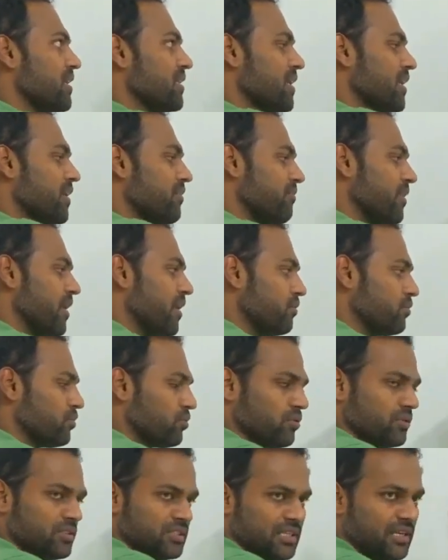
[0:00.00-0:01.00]
Right? We
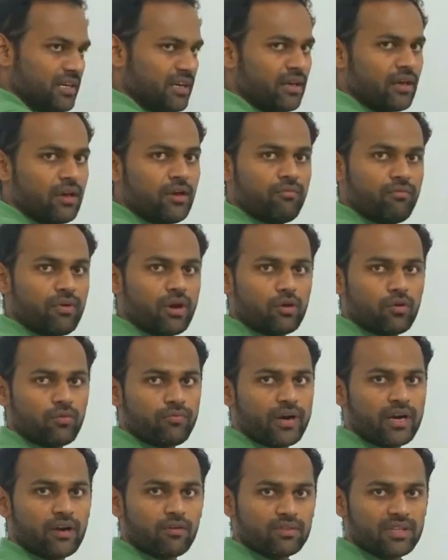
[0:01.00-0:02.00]
have to
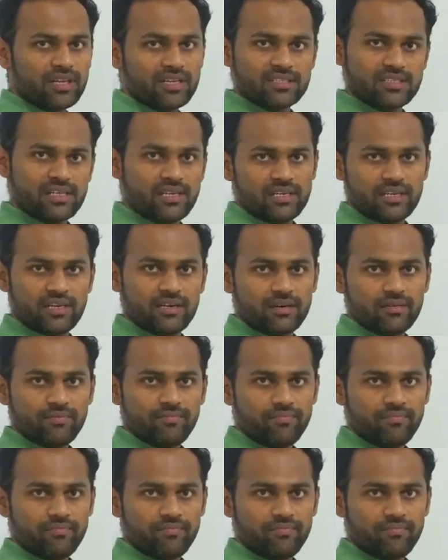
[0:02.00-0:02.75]
find out the resultant.